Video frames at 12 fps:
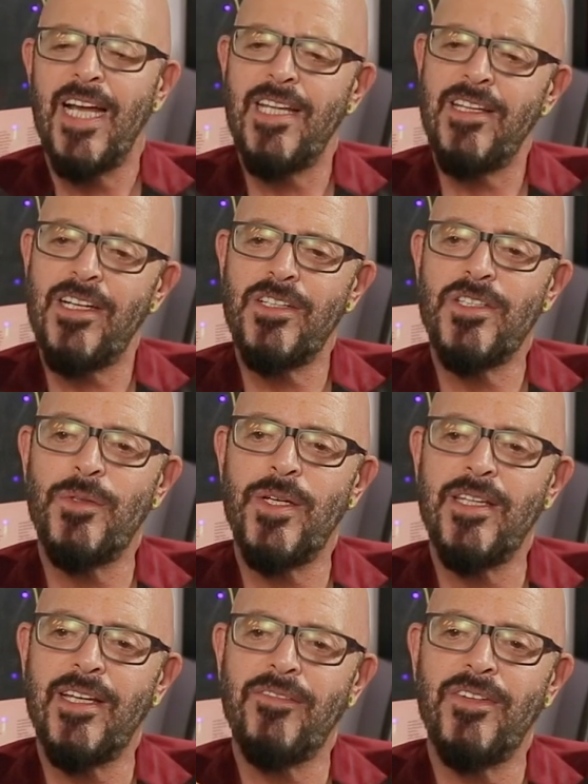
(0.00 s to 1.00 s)
and they're
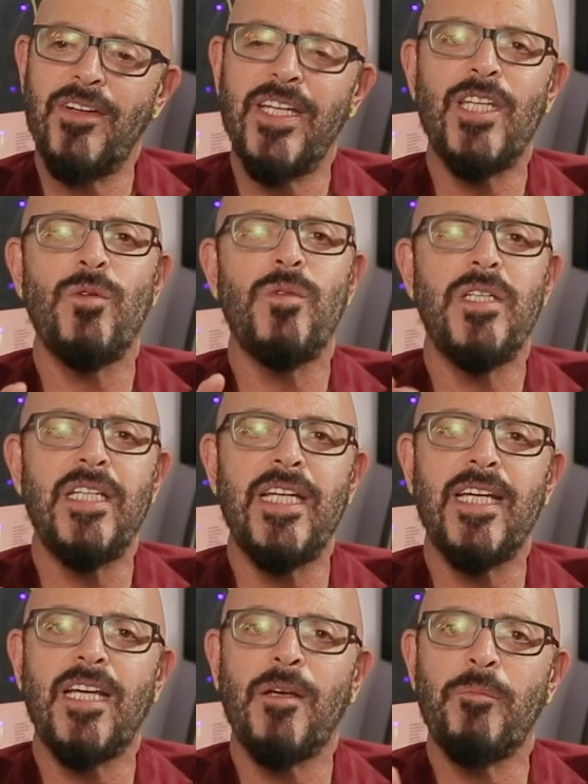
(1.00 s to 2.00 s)
doing that very
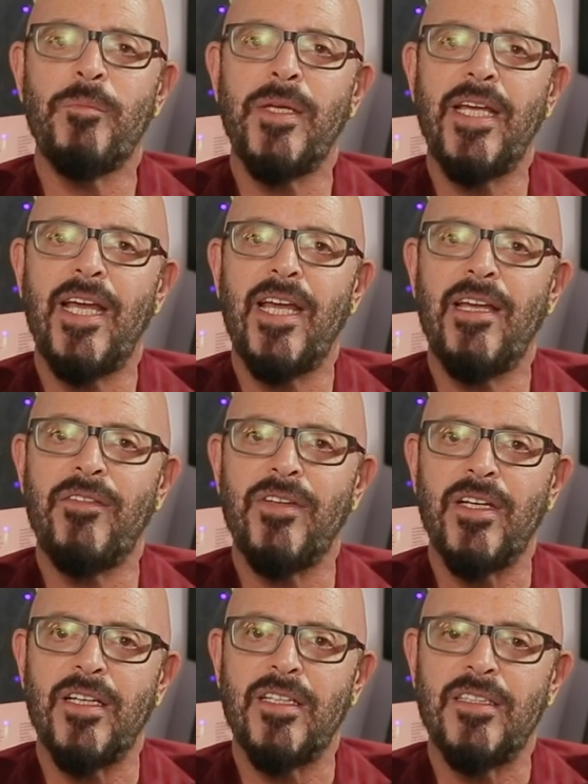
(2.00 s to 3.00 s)
unique
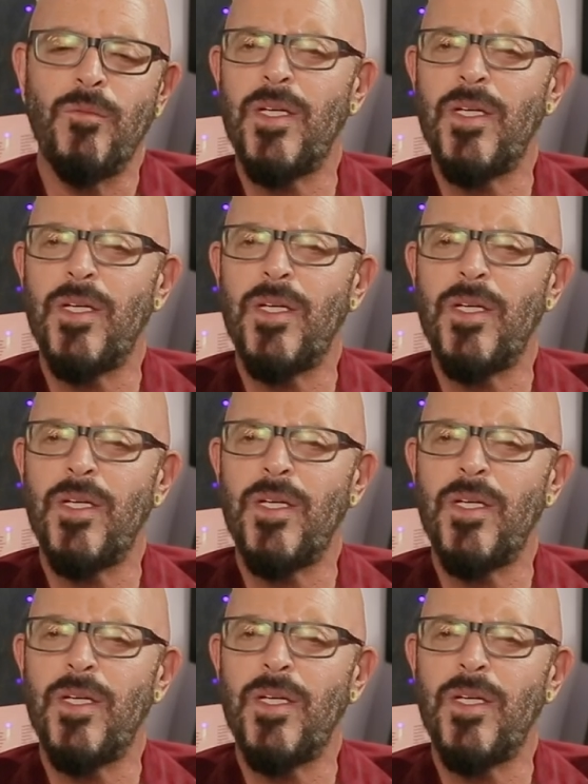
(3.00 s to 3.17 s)
behavior.